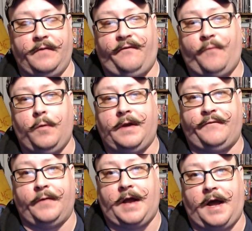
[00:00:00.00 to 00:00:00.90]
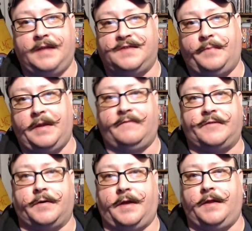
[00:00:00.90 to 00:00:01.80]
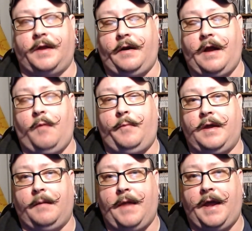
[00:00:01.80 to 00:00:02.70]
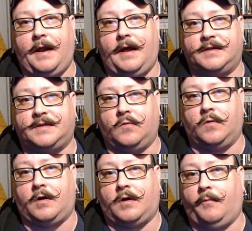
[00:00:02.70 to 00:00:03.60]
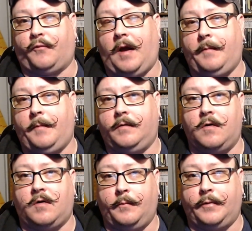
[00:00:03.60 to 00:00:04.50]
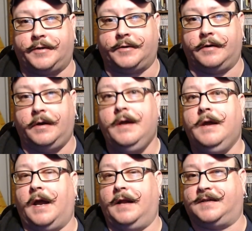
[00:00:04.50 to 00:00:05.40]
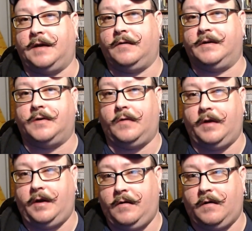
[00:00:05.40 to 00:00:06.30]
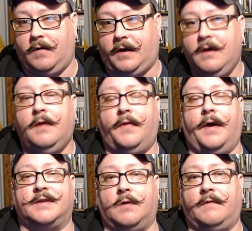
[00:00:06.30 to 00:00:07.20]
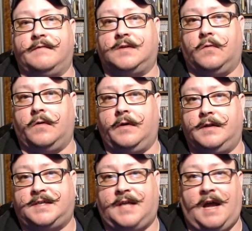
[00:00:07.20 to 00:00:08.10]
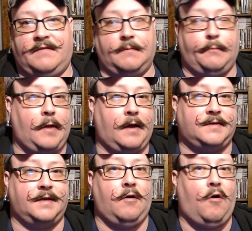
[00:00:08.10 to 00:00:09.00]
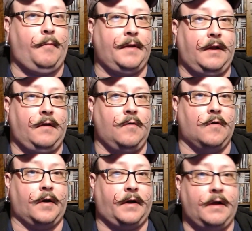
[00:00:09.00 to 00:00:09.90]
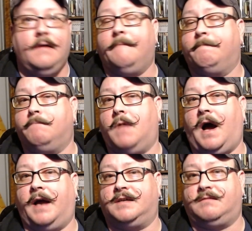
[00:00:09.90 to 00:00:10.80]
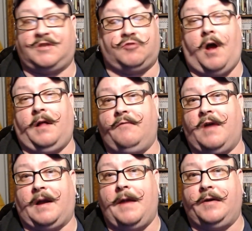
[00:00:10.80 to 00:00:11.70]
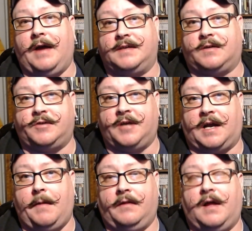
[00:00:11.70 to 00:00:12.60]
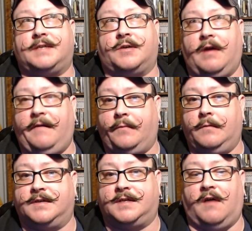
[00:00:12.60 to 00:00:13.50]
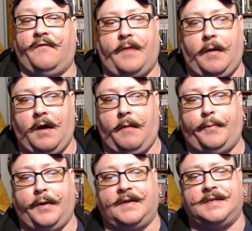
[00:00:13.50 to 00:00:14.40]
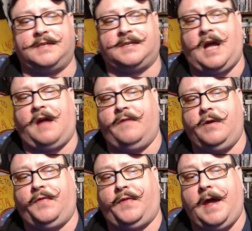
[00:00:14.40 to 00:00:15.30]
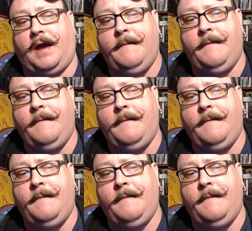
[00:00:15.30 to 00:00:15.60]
4 different kinds of beef jerky that are now being made at a store called Primal Your Local Butcher in Saratoga, New York. They also have a store in Stuyvesant Plaza in Albany, New York. I strongly recommend you guys go check them out. Lots of great food and stuff. But this is kind of a new thing.